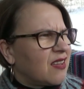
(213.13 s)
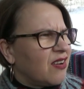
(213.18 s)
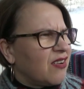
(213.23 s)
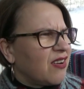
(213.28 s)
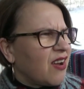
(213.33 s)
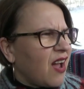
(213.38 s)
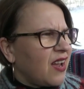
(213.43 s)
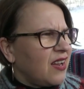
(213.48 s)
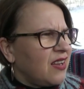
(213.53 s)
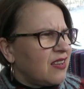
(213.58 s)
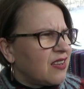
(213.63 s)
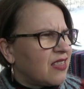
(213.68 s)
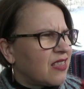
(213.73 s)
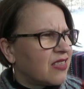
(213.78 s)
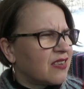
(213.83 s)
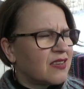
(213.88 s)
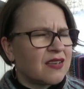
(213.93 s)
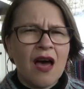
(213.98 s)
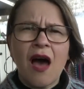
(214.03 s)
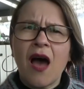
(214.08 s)
a
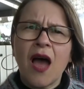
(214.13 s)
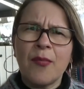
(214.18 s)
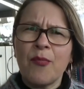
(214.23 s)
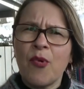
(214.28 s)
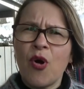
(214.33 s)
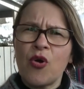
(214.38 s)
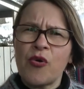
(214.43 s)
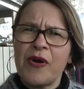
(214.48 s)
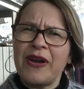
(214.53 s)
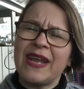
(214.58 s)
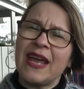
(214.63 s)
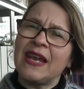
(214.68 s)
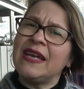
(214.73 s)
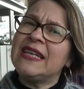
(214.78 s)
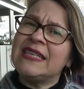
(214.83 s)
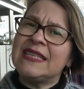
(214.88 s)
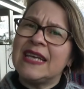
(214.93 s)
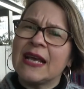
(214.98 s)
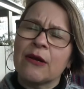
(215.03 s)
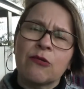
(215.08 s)
9th time already, a
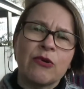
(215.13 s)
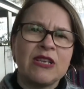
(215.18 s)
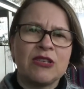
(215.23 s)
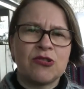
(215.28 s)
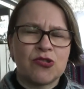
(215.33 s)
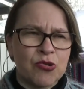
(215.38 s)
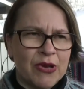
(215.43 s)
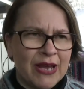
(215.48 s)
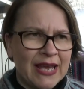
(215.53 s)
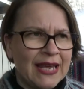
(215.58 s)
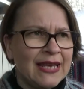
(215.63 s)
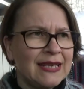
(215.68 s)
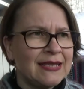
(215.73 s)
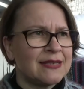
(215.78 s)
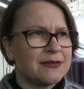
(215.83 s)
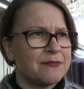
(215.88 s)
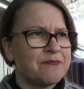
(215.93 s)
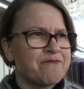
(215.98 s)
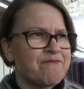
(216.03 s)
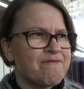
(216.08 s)
knitting
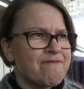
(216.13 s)
retreat.